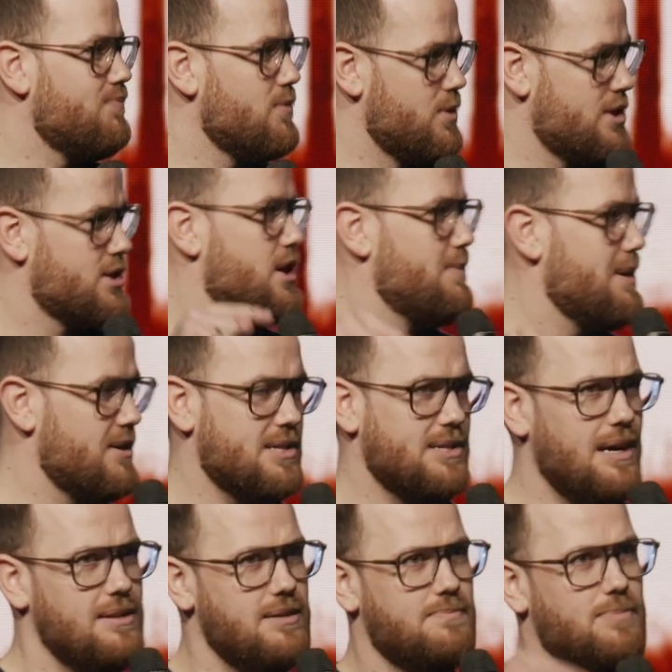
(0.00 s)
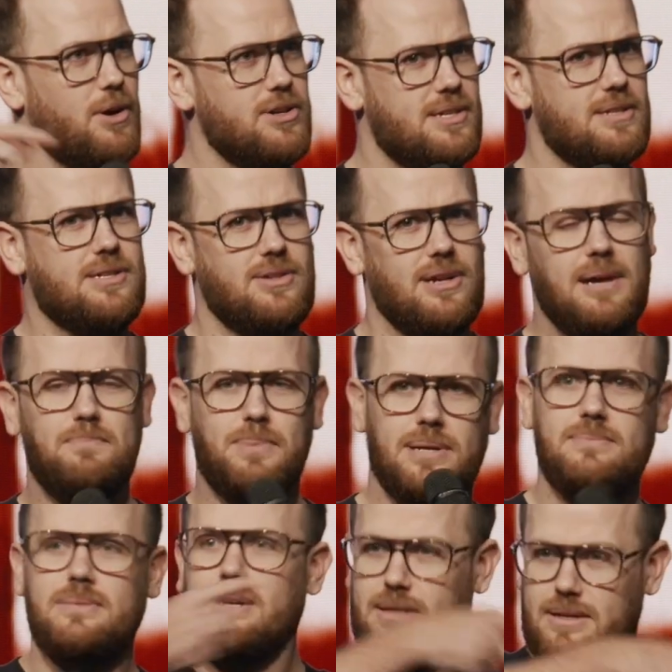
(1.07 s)
which is going to be on tonight. I didn't post it tonight,
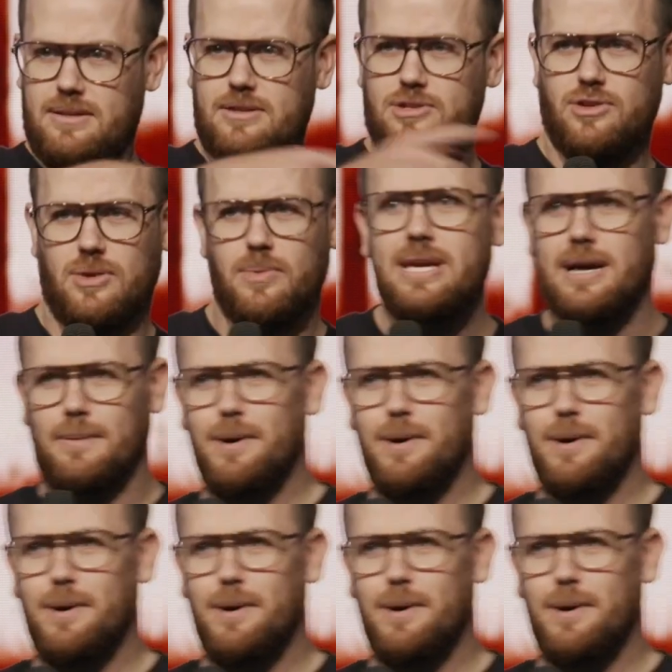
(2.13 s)
but during the week I